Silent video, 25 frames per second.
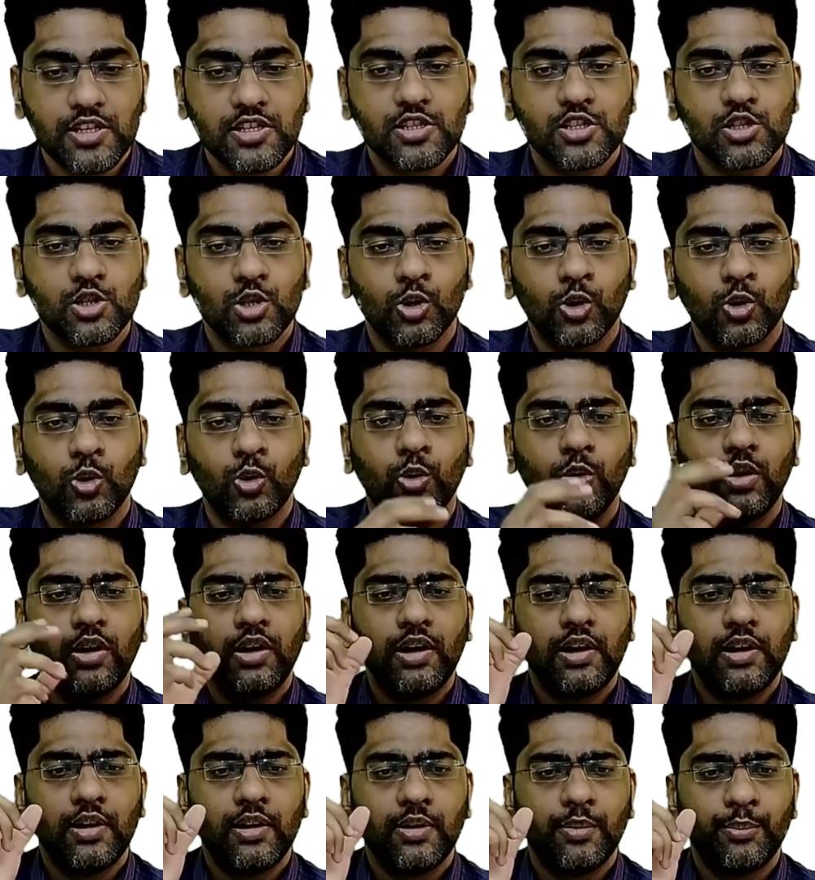
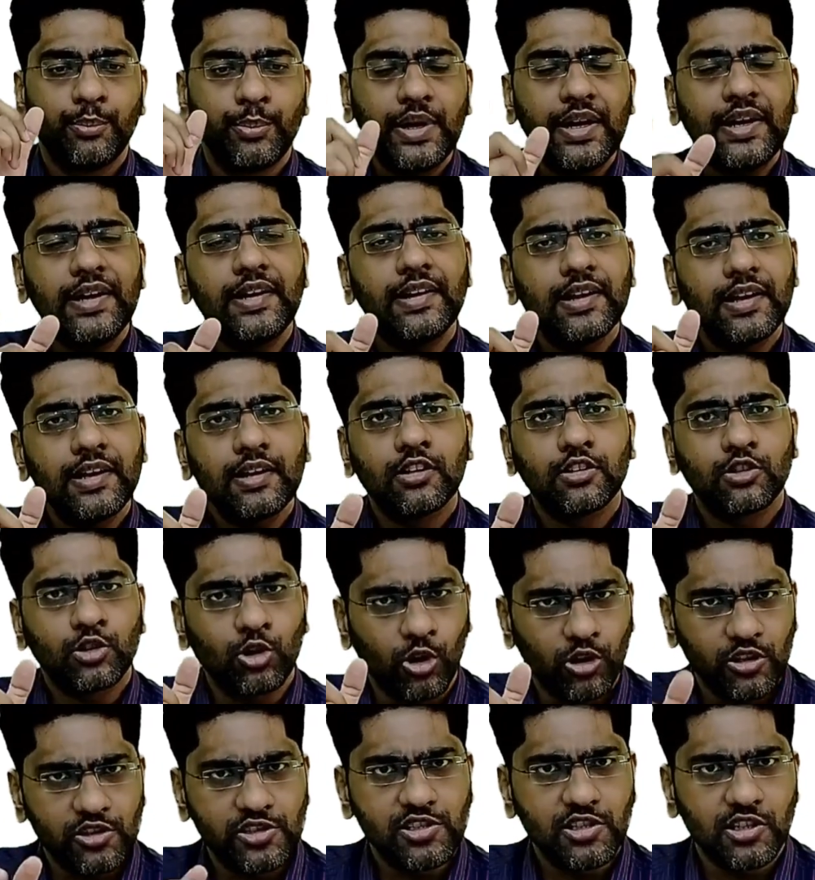So maintain a
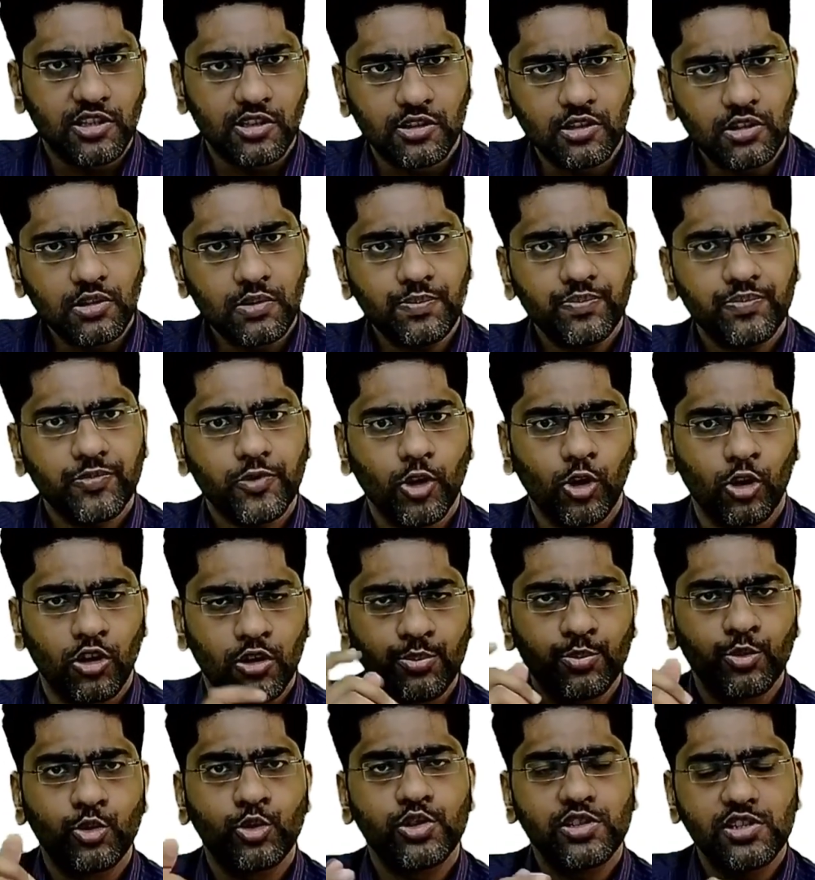thought journal
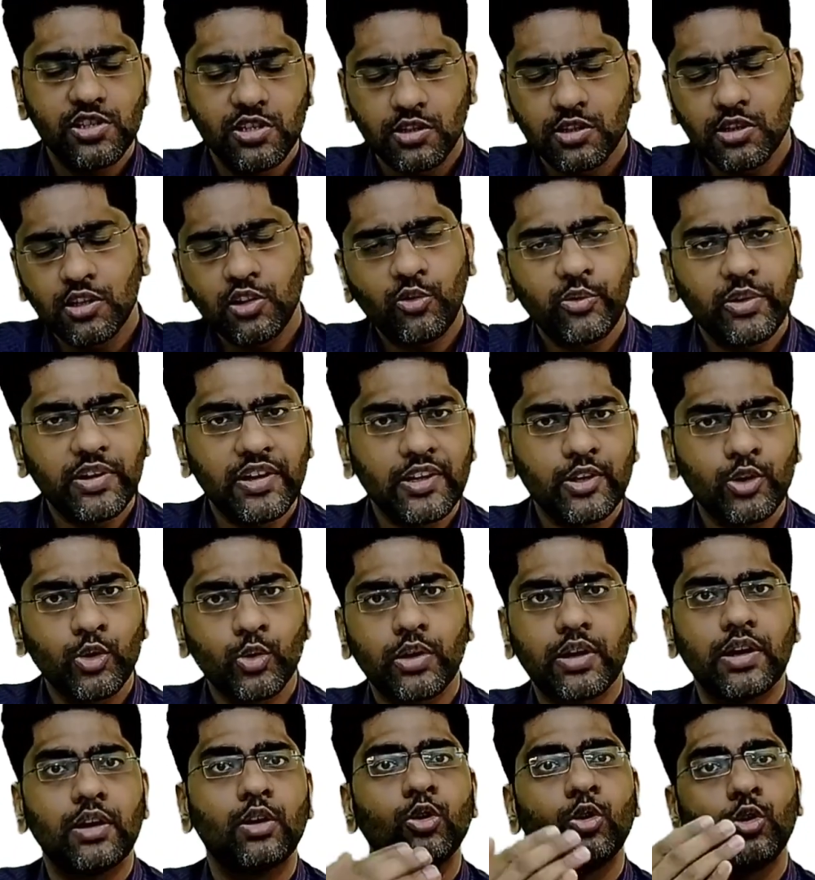or a mood journal where
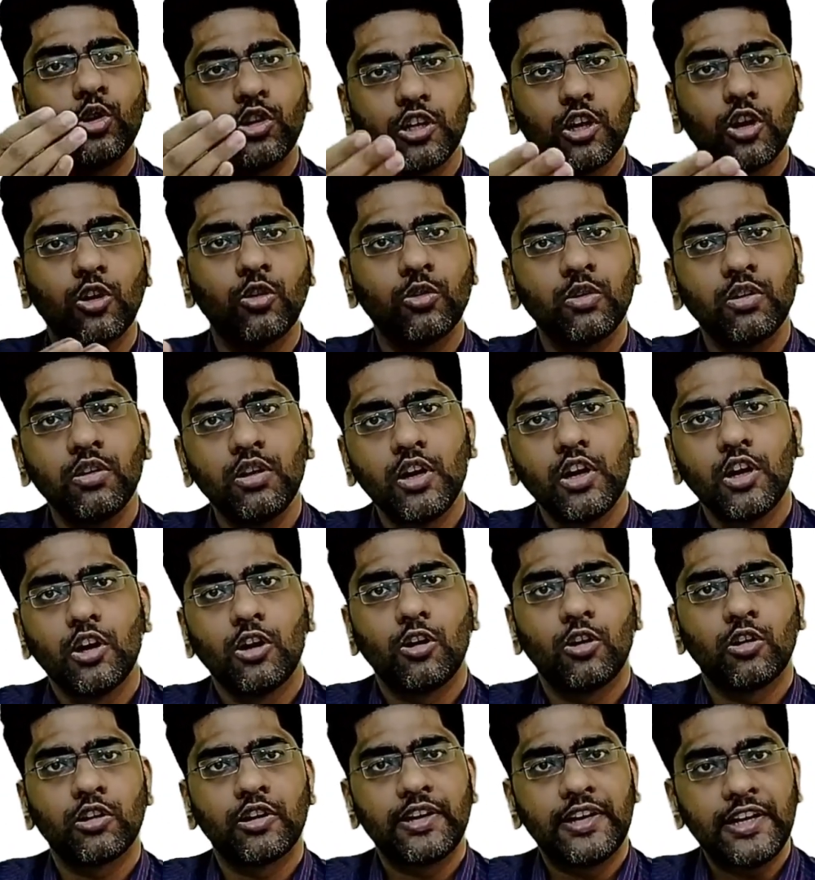you can note
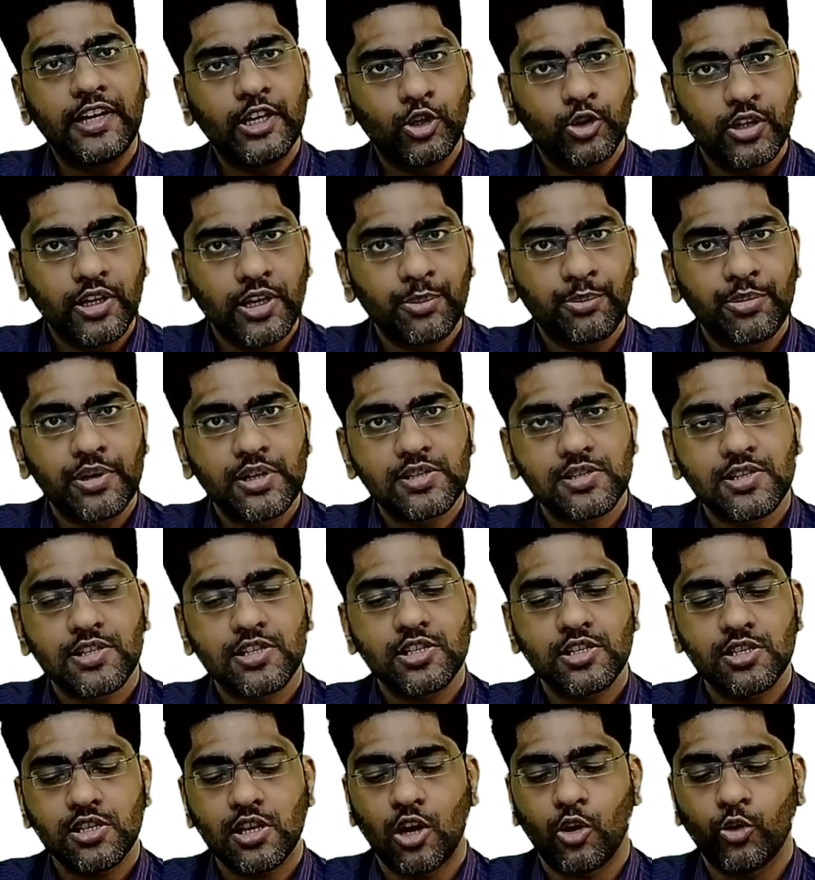down on a day-to-day
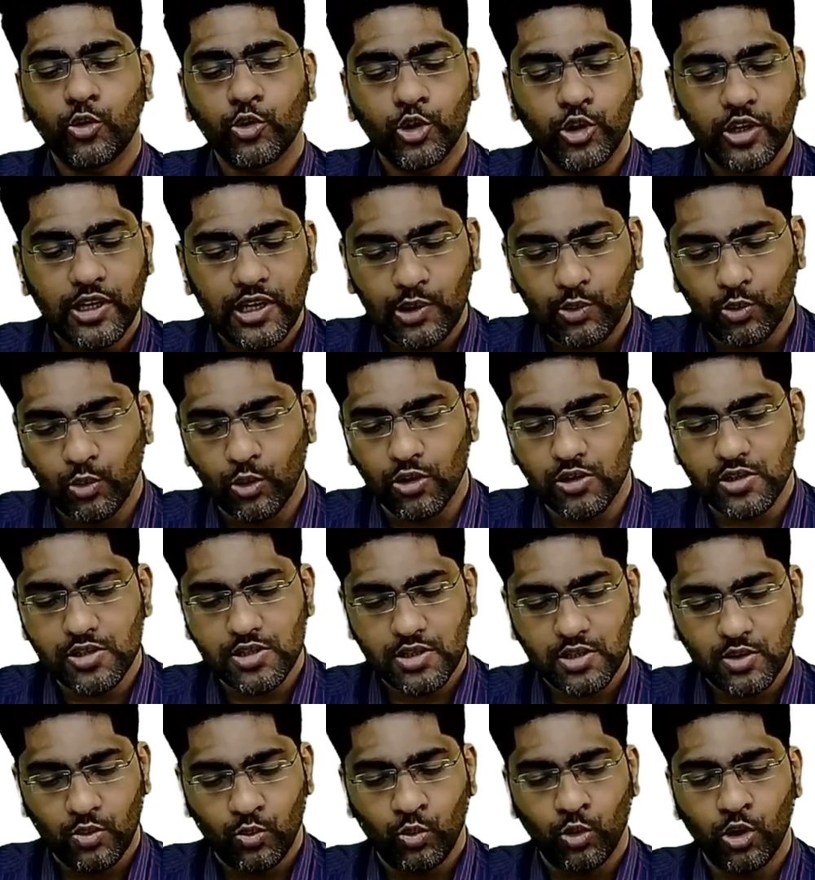basis how your day was,